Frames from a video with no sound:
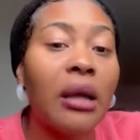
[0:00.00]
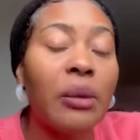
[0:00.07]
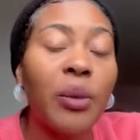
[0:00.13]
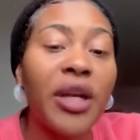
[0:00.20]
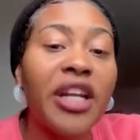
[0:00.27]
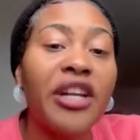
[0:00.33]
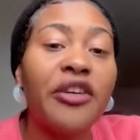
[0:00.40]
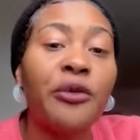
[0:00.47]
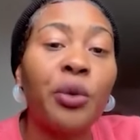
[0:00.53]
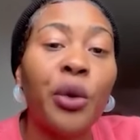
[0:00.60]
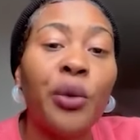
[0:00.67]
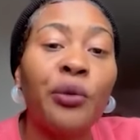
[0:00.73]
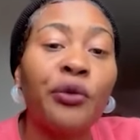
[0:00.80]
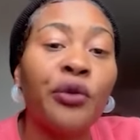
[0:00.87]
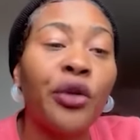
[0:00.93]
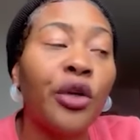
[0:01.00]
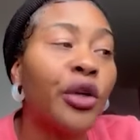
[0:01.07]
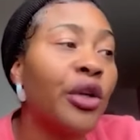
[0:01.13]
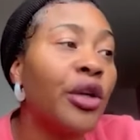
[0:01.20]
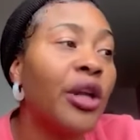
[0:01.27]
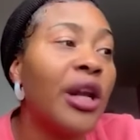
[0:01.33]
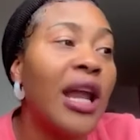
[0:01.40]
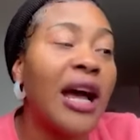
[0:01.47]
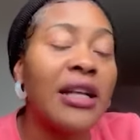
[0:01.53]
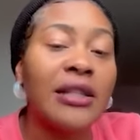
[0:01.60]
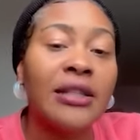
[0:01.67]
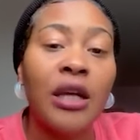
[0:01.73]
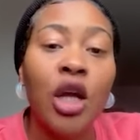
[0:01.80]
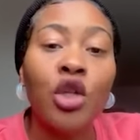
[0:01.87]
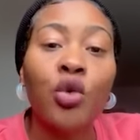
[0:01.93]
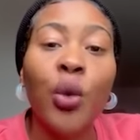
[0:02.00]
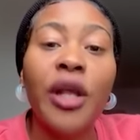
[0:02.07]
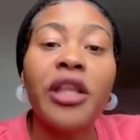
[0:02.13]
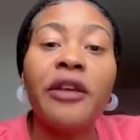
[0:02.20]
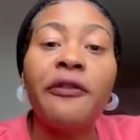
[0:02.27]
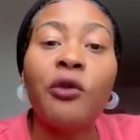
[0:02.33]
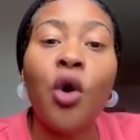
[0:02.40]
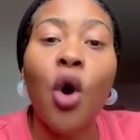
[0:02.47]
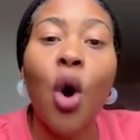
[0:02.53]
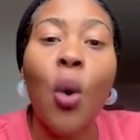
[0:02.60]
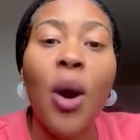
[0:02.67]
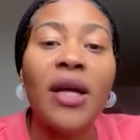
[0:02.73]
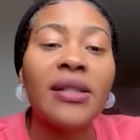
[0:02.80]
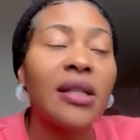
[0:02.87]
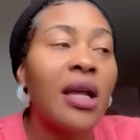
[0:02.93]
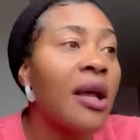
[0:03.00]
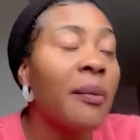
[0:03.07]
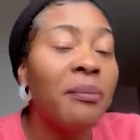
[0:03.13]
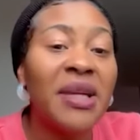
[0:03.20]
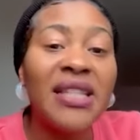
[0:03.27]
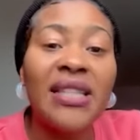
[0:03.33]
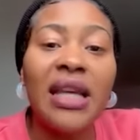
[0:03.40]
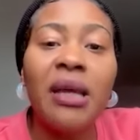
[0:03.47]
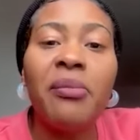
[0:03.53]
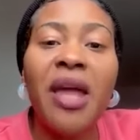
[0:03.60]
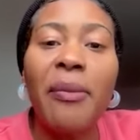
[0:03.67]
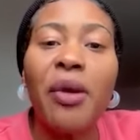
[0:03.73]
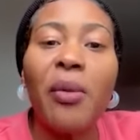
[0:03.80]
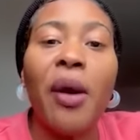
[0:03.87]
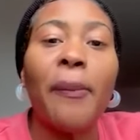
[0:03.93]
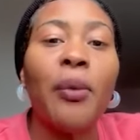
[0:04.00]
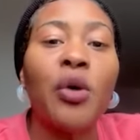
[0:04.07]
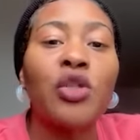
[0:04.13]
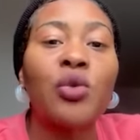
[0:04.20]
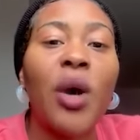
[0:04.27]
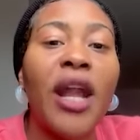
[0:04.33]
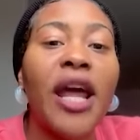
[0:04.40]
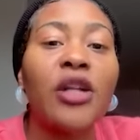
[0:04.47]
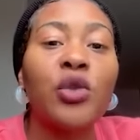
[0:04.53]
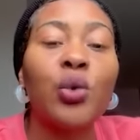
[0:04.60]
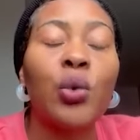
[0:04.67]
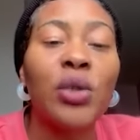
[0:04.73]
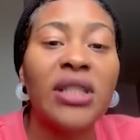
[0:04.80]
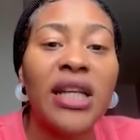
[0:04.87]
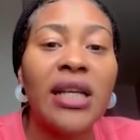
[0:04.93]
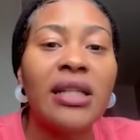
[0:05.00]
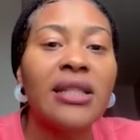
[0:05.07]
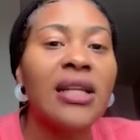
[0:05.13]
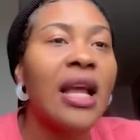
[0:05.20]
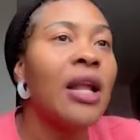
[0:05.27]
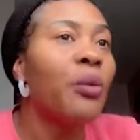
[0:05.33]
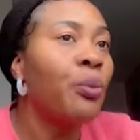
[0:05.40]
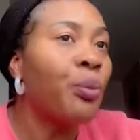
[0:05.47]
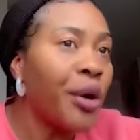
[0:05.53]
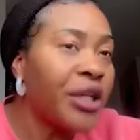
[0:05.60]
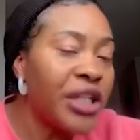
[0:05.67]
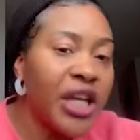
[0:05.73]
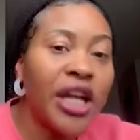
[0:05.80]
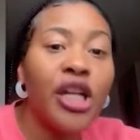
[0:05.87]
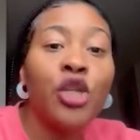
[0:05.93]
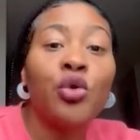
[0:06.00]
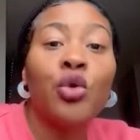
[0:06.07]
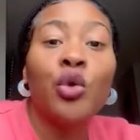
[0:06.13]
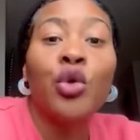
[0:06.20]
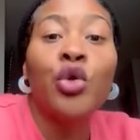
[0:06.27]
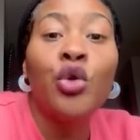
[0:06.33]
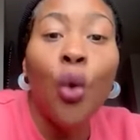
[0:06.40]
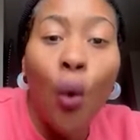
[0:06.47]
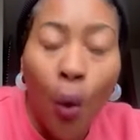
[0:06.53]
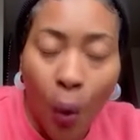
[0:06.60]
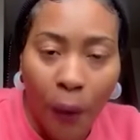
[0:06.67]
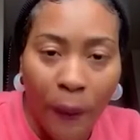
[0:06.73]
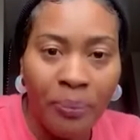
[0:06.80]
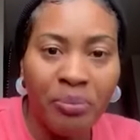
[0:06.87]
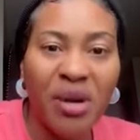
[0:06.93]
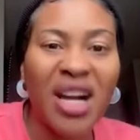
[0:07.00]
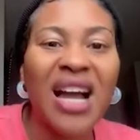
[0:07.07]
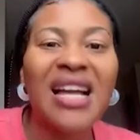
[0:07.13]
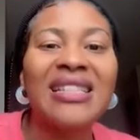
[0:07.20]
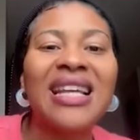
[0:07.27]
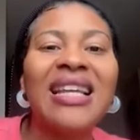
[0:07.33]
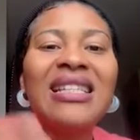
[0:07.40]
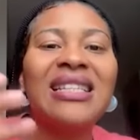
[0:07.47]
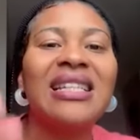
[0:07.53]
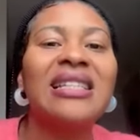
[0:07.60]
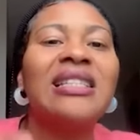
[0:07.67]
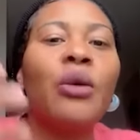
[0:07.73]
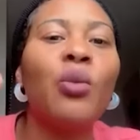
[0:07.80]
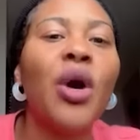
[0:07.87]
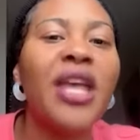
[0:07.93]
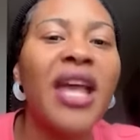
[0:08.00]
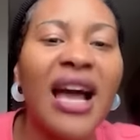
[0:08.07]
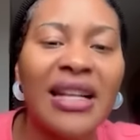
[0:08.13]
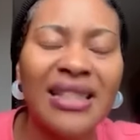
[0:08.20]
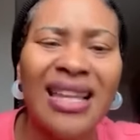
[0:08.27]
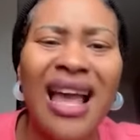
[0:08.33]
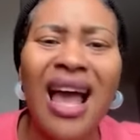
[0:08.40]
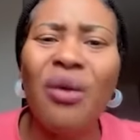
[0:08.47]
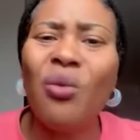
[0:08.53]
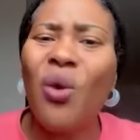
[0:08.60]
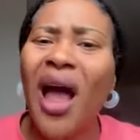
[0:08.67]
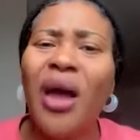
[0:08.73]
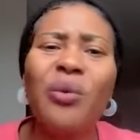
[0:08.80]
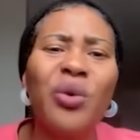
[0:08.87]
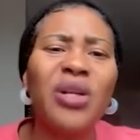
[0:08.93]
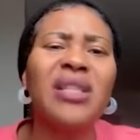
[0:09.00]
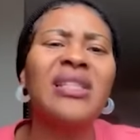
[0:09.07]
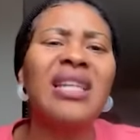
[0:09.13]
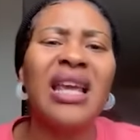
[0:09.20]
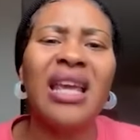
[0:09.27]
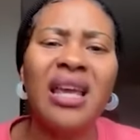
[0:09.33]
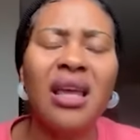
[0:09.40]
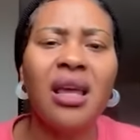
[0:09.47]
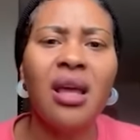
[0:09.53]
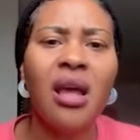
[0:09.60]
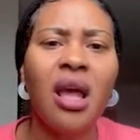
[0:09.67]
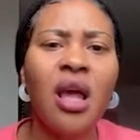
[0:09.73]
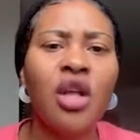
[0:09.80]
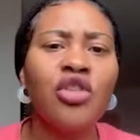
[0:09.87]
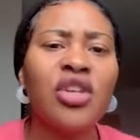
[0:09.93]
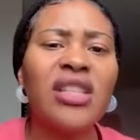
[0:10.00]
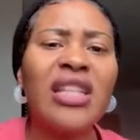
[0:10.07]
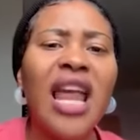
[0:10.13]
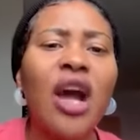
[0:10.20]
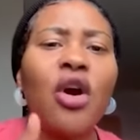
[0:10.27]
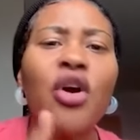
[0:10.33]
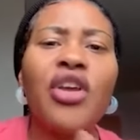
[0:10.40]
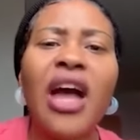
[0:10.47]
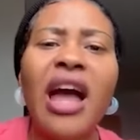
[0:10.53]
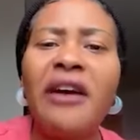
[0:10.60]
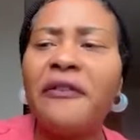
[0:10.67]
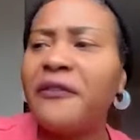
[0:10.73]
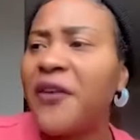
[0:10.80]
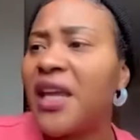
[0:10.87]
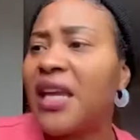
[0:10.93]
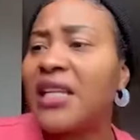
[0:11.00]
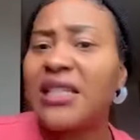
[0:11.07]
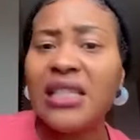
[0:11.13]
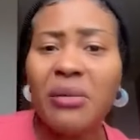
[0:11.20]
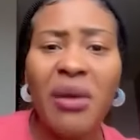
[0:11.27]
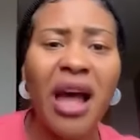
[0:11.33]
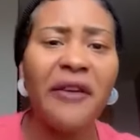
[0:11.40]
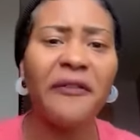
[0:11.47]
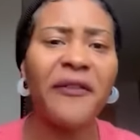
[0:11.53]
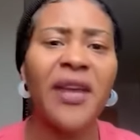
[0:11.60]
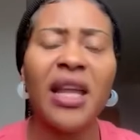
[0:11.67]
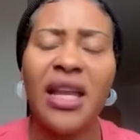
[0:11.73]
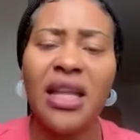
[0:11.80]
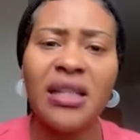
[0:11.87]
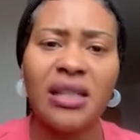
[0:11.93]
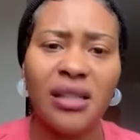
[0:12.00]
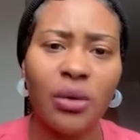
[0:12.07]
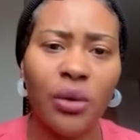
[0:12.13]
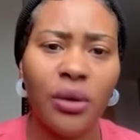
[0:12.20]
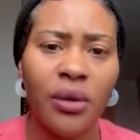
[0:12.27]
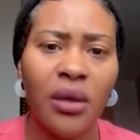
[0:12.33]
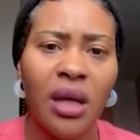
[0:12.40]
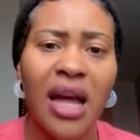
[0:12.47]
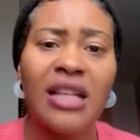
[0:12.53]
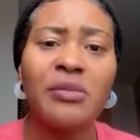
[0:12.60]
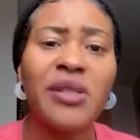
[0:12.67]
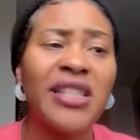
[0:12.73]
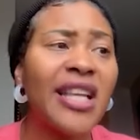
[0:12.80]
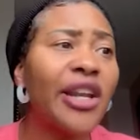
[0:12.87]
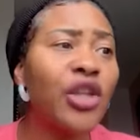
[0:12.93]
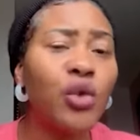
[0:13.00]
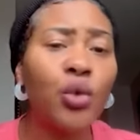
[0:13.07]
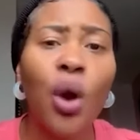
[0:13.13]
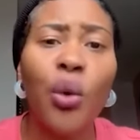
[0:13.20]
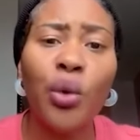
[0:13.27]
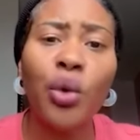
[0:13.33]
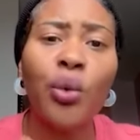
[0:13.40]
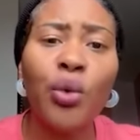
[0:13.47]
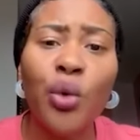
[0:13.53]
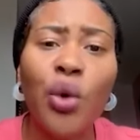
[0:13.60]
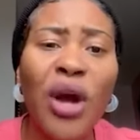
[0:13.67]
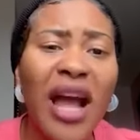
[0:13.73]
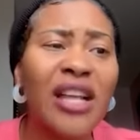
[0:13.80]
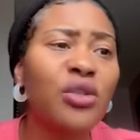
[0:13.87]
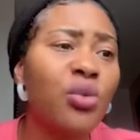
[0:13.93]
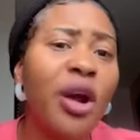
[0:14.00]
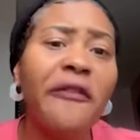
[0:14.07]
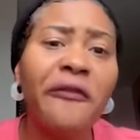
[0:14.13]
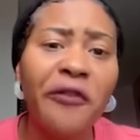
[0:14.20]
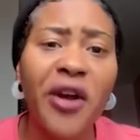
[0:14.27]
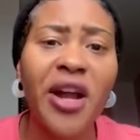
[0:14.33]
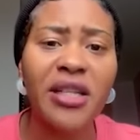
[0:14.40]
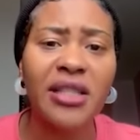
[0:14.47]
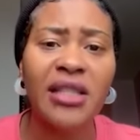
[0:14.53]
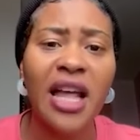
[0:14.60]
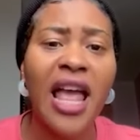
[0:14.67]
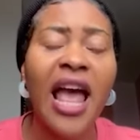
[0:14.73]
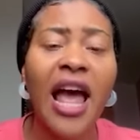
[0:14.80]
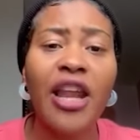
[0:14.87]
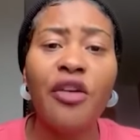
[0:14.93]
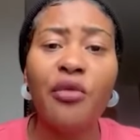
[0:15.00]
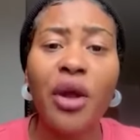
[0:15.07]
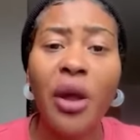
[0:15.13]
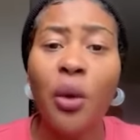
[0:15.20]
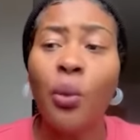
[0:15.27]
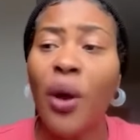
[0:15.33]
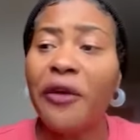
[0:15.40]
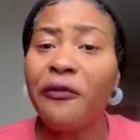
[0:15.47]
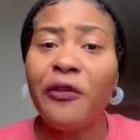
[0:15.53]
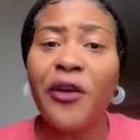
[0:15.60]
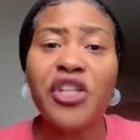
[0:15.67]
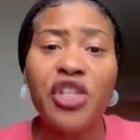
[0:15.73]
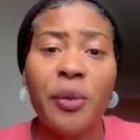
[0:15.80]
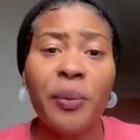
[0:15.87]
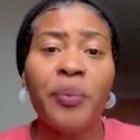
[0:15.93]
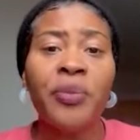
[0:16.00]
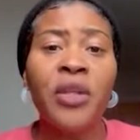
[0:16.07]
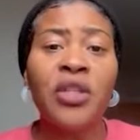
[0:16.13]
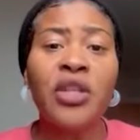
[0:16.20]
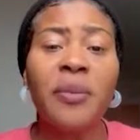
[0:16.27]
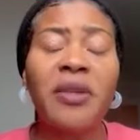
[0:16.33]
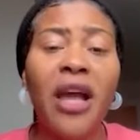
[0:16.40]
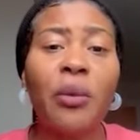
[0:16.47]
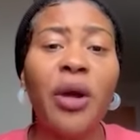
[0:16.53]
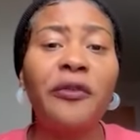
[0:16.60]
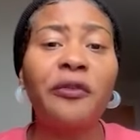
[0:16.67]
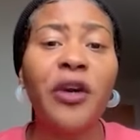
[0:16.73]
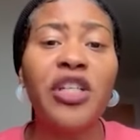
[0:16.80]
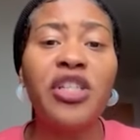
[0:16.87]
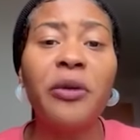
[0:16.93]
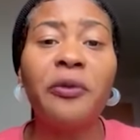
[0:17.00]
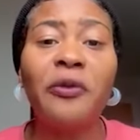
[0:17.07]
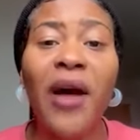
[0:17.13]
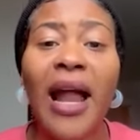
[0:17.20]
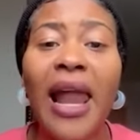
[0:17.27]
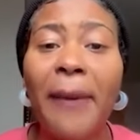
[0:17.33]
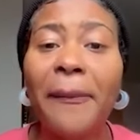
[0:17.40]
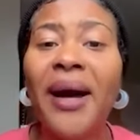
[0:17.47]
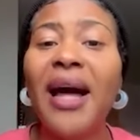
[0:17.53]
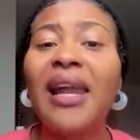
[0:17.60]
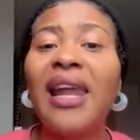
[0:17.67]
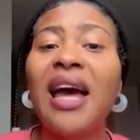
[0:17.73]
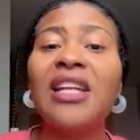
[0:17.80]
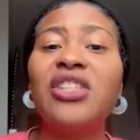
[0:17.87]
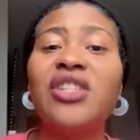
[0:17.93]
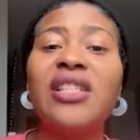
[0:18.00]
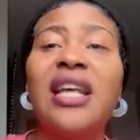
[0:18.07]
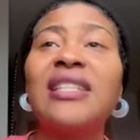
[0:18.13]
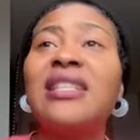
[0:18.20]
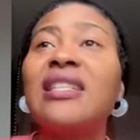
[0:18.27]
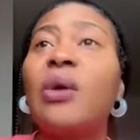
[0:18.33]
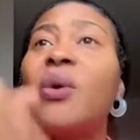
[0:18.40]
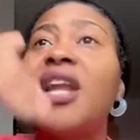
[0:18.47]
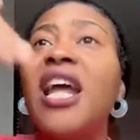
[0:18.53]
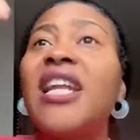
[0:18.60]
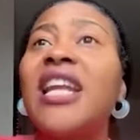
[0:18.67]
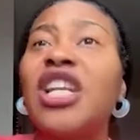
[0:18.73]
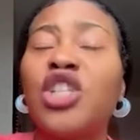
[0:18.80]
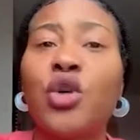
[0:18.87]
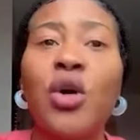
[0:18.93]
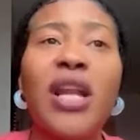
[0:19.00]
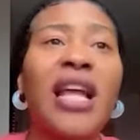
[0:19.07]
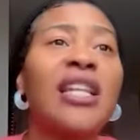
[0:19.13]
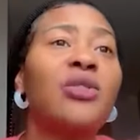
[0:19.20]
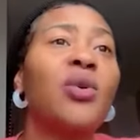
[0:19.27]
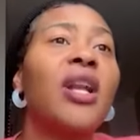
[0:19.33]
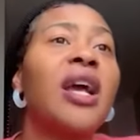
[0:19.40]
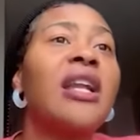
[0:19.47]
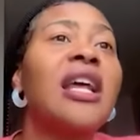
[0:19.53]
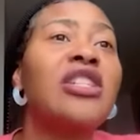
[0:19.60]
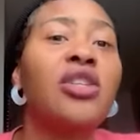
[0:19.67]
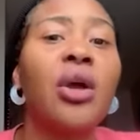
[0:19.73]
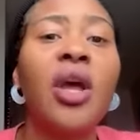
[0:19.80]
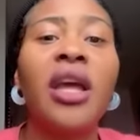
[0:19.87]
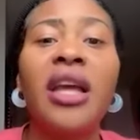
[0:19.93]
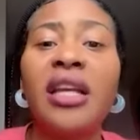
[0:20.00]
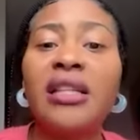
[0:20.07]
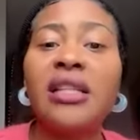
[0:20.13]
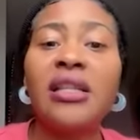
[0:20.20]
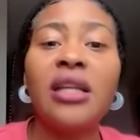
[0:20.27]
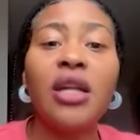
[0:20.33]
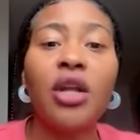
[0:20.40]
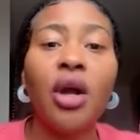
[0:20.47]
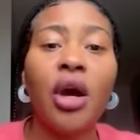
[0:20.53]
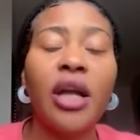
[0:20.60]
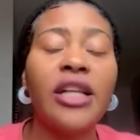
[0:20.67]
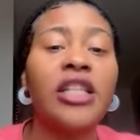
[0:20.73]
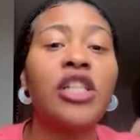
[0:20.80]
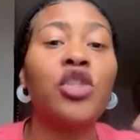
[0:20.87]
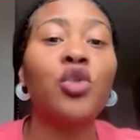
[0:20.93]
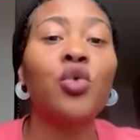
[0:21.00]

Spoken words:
within the last 24 hours, me see maybe my post one and two things pertaining to you because of the things them way I say. And why wouldn't he? Just like how you have feelings, him have feelings too. As me said, the two of you, you guys were friends. And when friendship, sometimes when friendship fall apart, Lord Jesus, sister, when they dash out, that this one they dash out. It